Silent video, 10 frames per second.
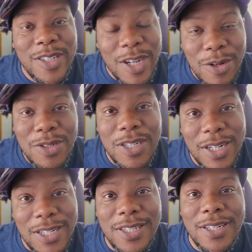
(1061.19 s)

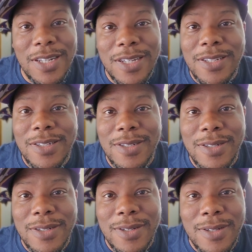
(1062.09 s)
coaching incidents,
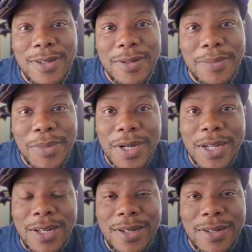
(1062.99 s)

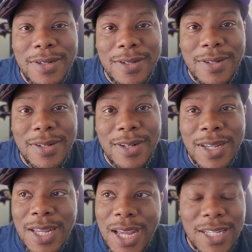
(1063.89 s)
but
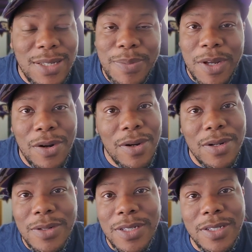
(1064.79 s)
he has to be hard
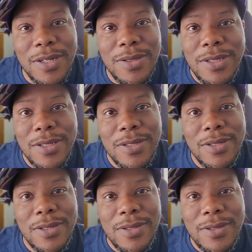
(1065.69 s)
on his coaches.
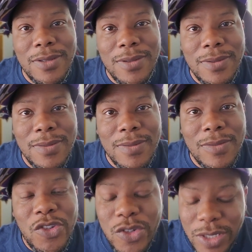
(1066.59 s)

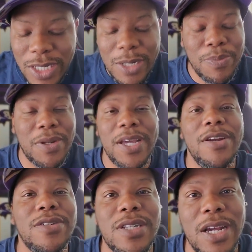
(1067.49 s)
You see the
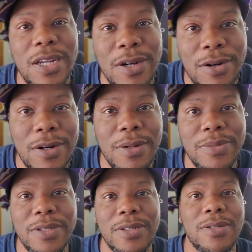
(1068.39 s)
players like
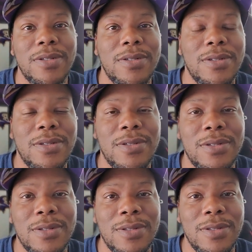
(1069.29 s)
Harbs.
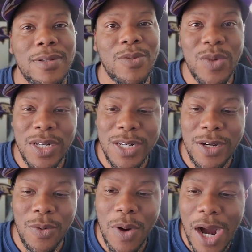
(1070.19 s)
When
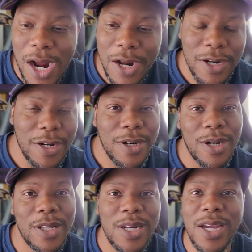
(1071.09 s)
the Wired and
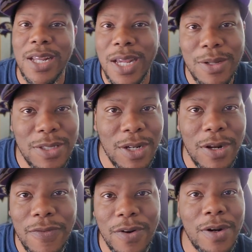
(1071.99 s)
all of that, they was
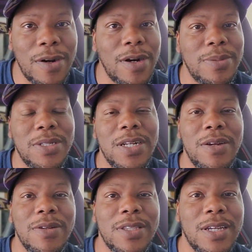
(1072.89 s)
there for Harbs and
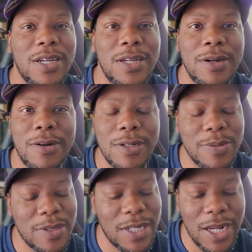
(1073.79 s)
everything. Harbs
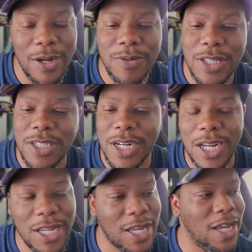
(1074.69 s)
was down with the
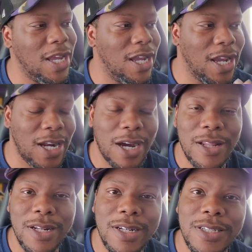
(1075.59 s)
JK and all
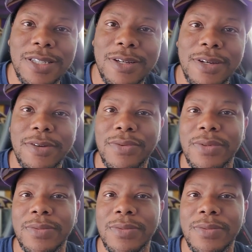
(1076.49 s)
of this stuff.